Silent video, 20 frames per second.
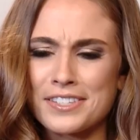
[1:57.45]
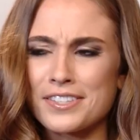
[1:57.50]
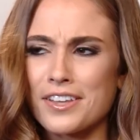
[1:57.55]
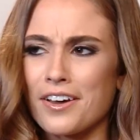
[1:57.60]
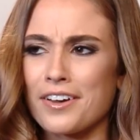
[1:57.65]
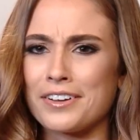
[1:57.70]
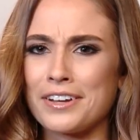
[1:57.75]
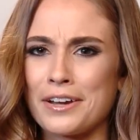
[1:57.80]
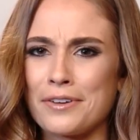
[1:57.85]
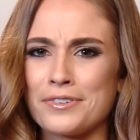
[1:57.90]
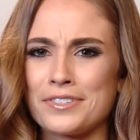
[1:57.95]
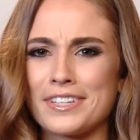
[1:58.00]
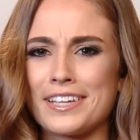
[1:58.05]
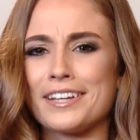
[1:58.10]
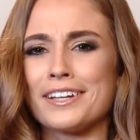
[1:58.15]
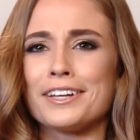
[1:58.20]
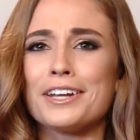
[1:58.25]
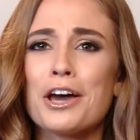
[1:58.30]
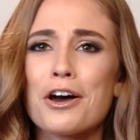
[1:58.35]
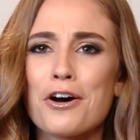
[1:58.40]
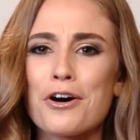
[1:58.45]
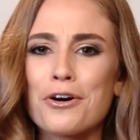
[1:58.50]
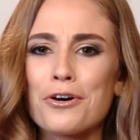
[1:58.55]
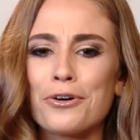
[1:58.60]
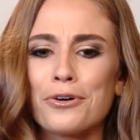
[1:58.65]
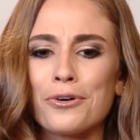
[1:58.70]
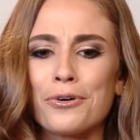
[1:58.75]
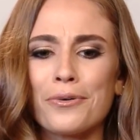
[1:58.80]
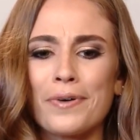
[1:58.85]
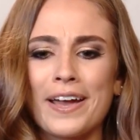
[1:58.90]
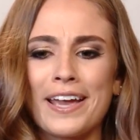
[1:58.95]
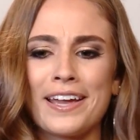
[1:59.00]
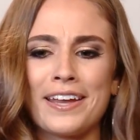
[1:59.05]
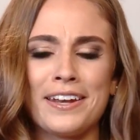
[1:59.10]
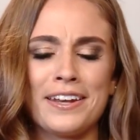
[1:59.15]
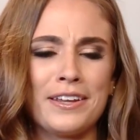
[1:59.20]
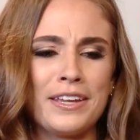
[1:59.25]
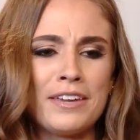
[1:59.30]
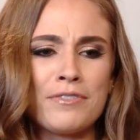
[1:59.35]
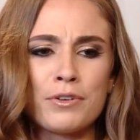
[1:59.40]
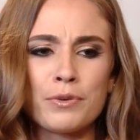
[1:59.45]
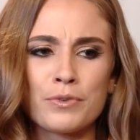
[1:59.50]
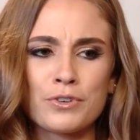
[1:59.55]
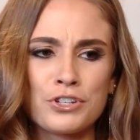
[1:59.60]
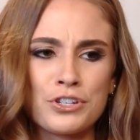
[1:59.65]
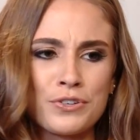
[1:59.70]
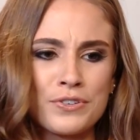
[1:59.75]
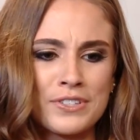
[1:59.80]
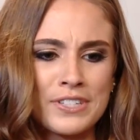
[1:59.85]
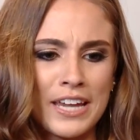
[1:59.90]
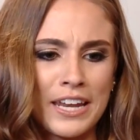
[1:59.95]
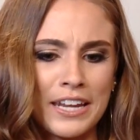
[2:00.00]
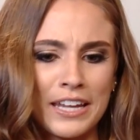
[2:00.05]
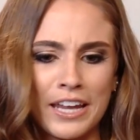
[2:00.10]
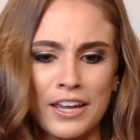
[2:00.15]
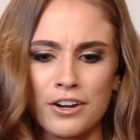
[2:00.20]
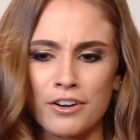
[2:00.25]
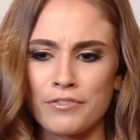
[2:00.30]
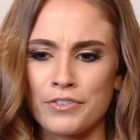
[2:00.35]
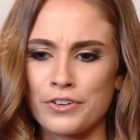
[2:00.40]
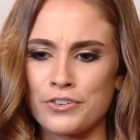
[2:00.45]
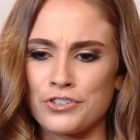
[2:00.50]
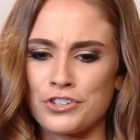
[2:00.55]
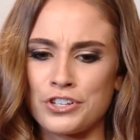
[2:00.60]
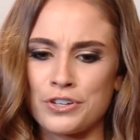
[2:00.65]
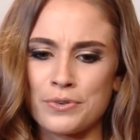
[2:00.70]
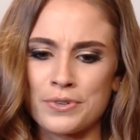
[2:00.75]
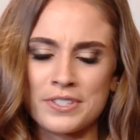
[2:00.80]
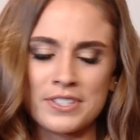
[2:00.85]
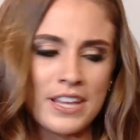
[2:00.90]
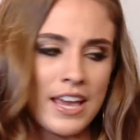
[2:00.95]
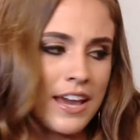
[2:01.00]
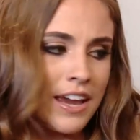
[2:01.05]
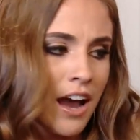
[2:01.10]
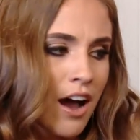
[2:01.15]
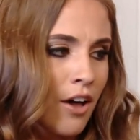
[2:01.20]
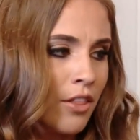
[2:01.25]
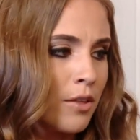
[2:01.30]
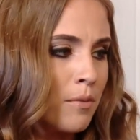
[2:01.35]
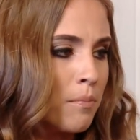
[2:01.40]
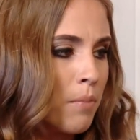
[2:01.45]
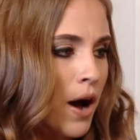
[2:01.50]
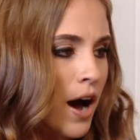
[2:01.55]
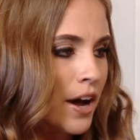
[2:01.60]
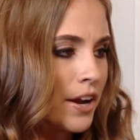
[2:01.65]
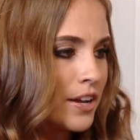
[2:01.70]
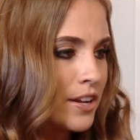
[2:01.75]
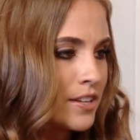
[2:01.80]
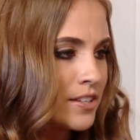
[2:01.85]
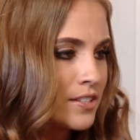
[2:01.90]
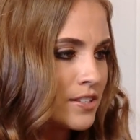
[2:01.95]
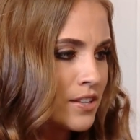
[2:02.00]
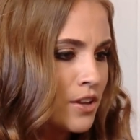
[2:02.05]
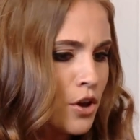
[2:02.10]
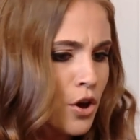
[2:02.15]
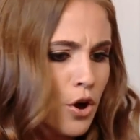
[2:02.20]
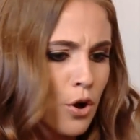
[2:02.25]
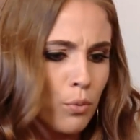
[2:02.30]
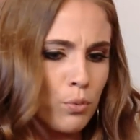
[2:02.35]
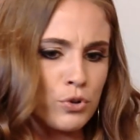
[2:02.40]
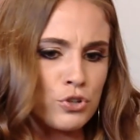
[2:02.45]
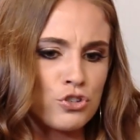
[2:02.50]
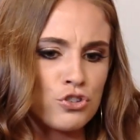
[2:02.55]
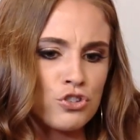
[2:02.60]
saw it and I was like, no. And even when she was getting interviewed, she was saying how the bodice was